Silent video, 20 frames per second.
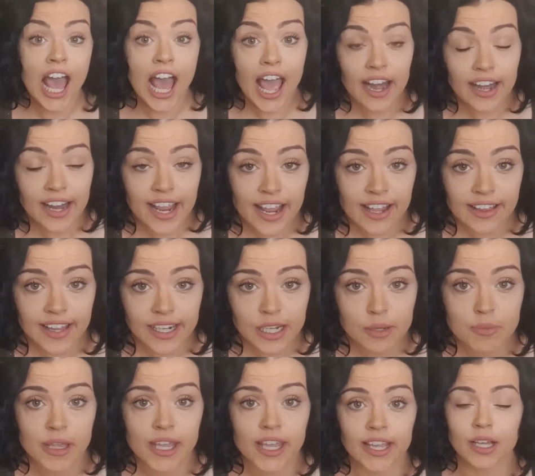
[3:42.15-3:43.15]
And I ate like
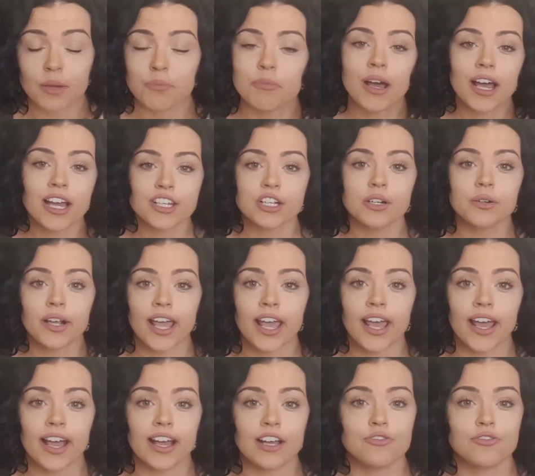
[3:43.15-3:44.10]
a pig. But I don't care.